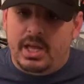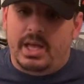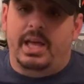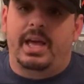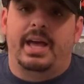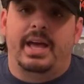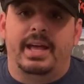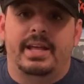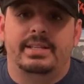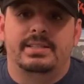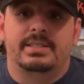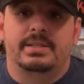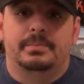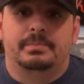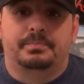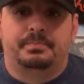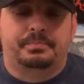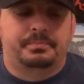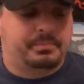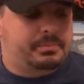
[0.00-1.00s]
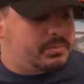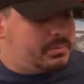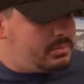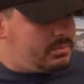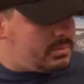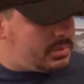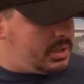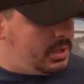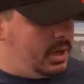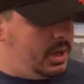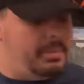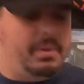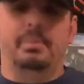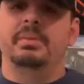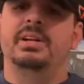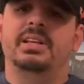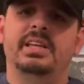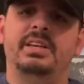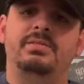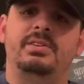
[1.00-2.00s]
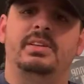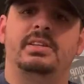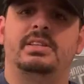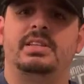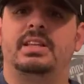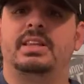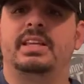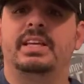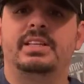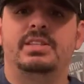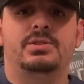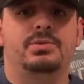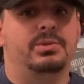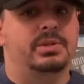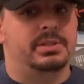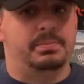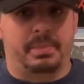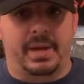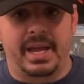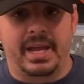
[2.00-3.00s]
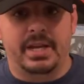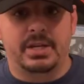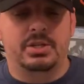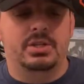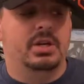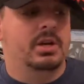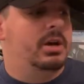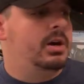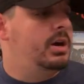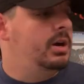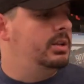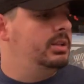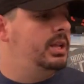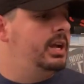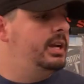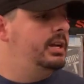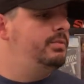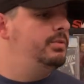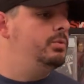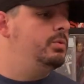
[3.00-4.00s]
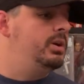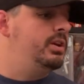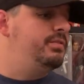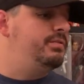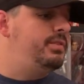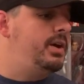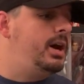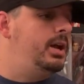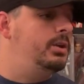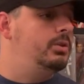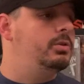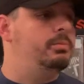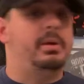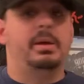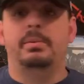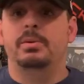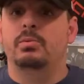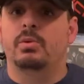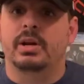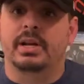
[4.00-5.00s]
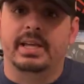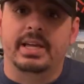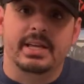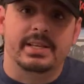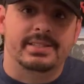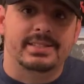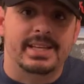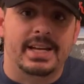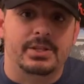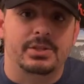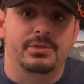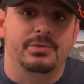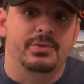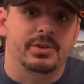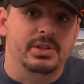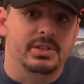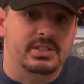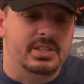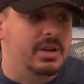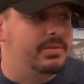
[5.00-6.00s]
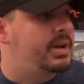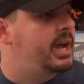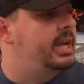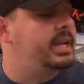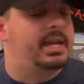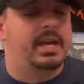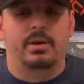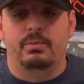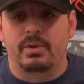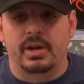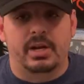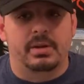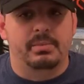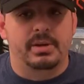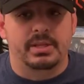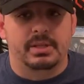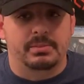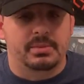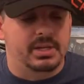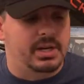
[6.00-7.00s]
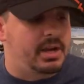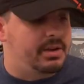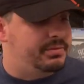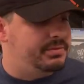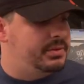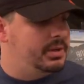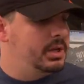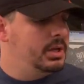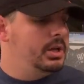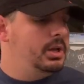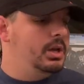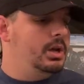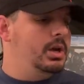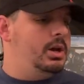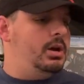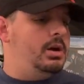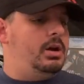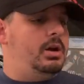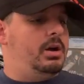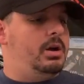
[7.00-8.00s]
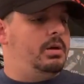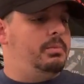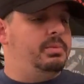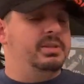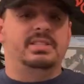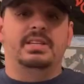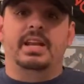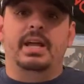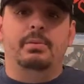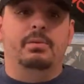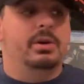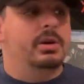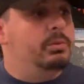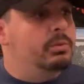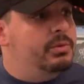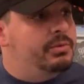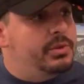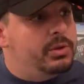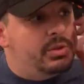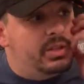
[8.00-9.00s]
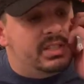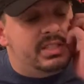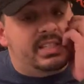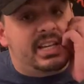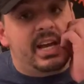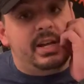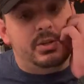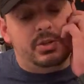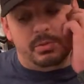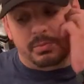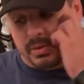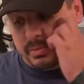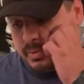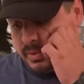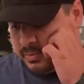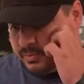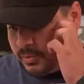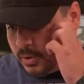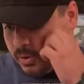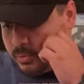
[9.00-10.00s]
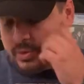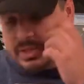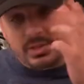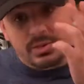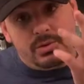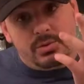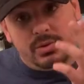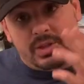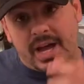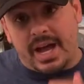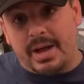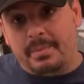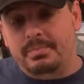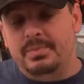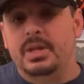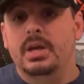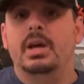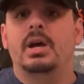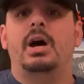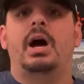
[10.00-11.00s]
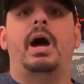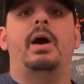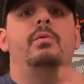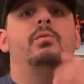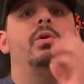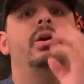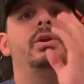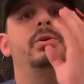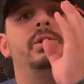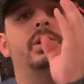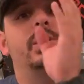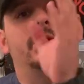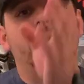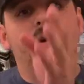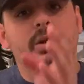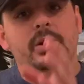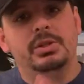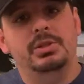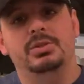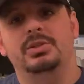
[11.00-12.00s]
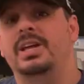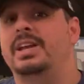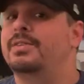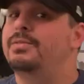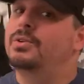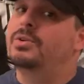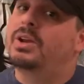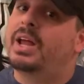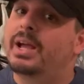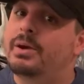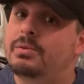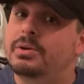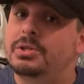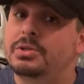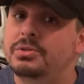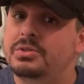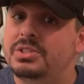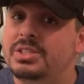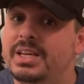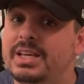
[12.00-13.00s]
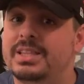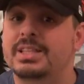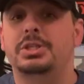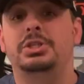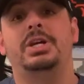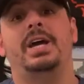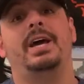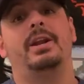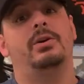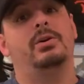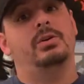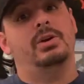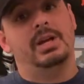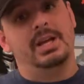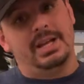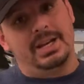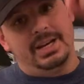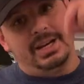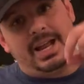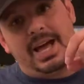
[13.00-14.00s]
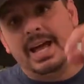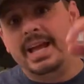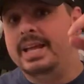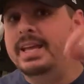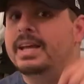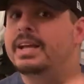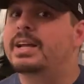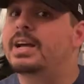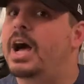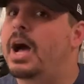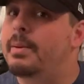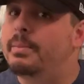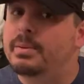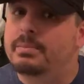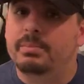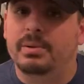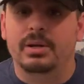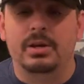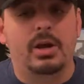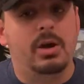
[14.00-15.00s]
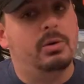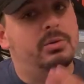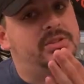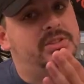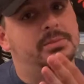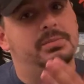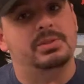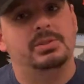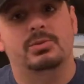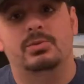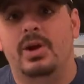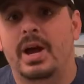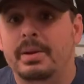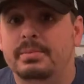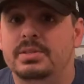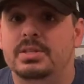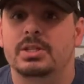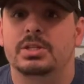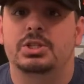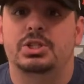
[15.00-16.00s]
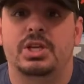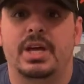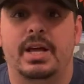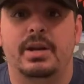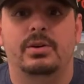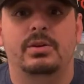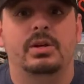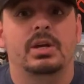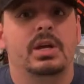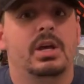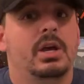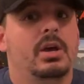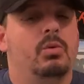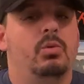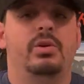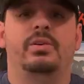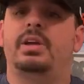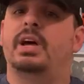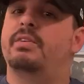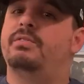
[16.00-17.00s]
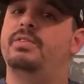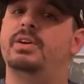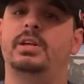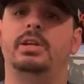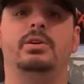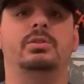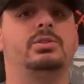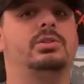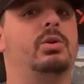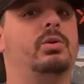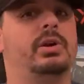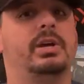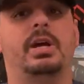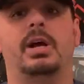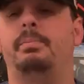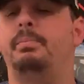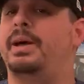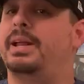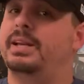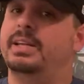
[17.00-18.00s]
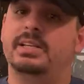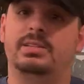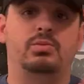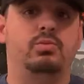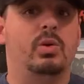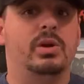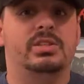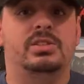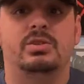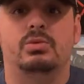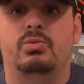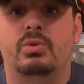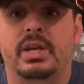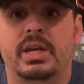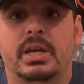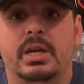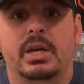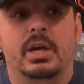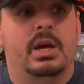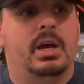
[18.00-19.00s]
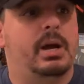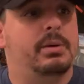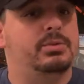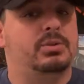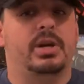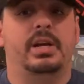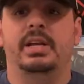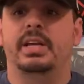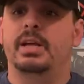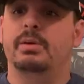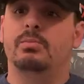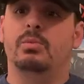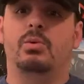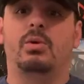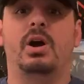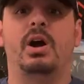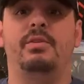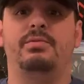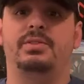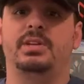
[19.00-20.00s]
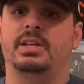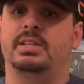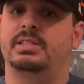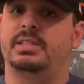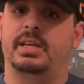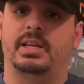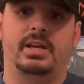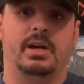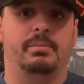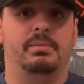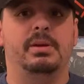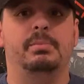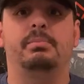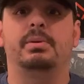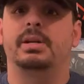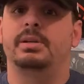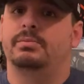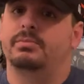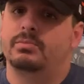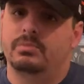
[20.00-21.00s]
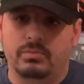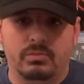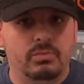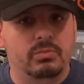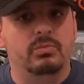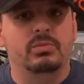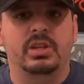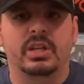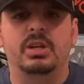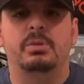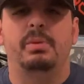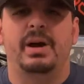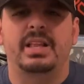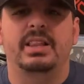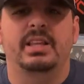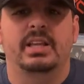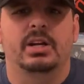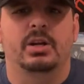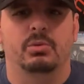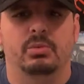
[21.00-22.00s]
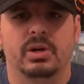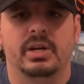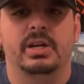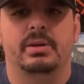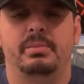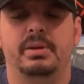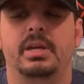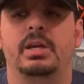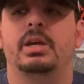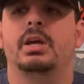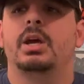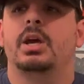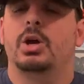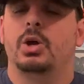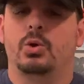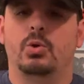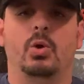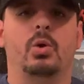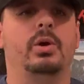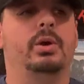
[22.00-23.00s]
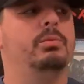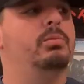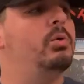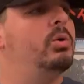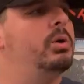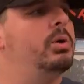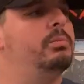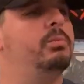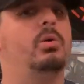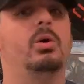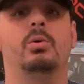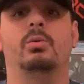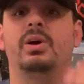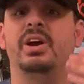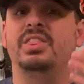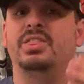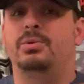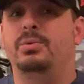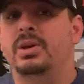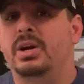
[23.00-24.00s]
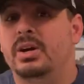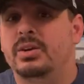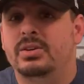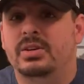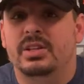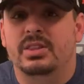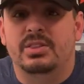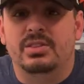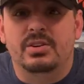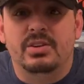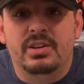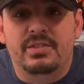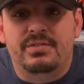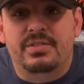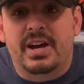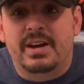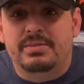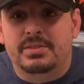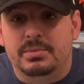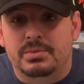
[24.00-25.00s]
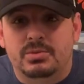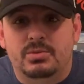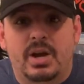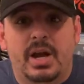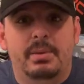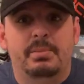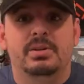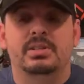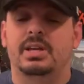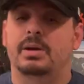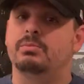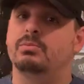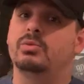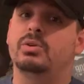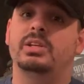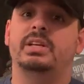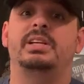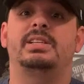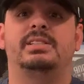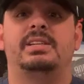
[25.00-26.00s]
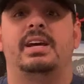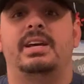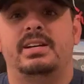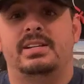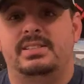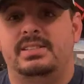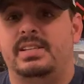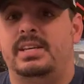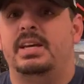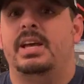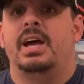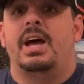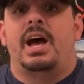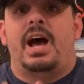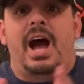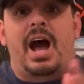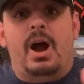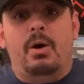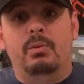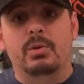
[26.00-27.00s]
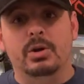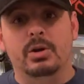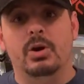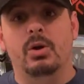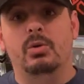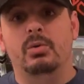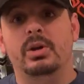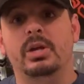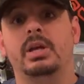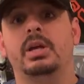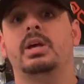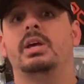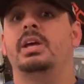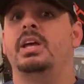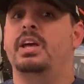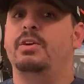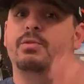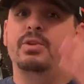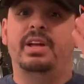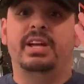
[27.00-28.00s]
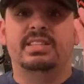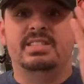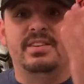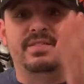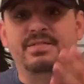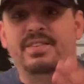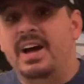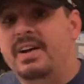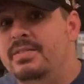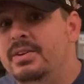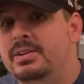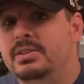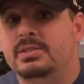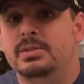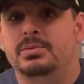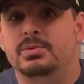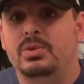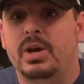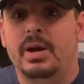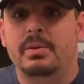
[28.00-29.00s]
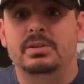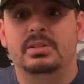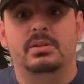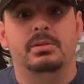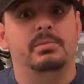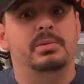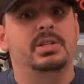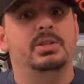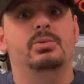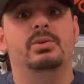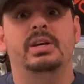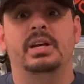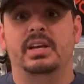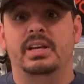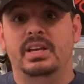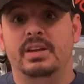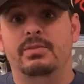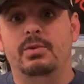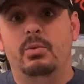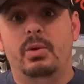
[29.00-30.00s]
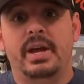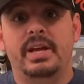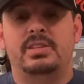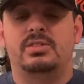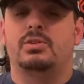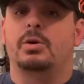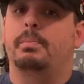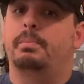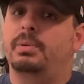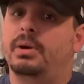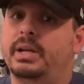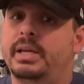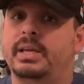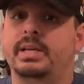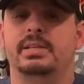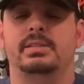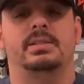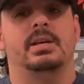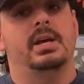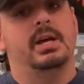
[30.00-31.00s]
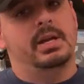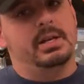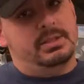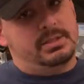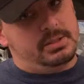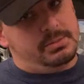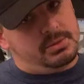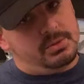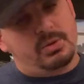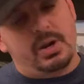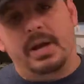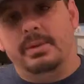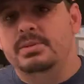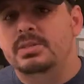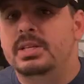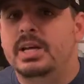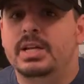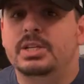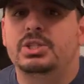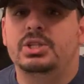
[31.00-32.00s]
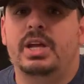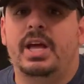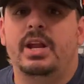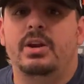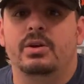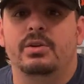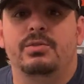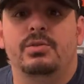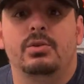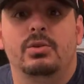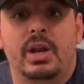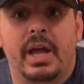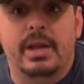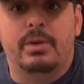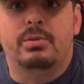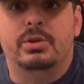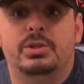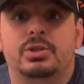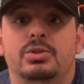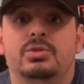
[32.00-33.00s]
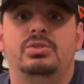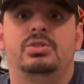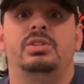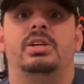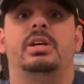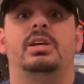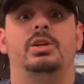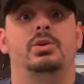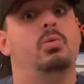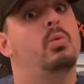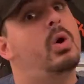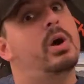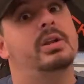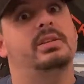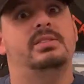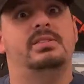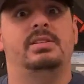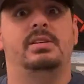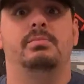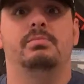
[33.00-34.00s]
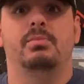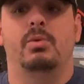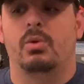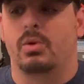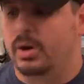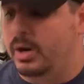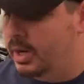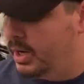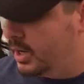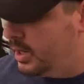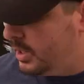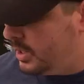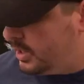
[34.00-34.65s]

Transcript: And I'm going to leave the link to his page online if you want to follow, and maybe you want to get a statue for yourself. I can't recommend them enough. But today we're going to review this statue. But before we do that, I want to encourage you that if you like what you see in the channel, like and comment below, subscribe to the channel. We've got videos going up at least once a week. I'm trying to get more often as they come in, but little by little, we're going to be growing more and more. We're at 335 subscribers. I'm really excited to see how we're going. If we get to 500 subscribers, I'm going to be doing a giveaway. So please subscribe to that channel if you like what you see and you want to see more.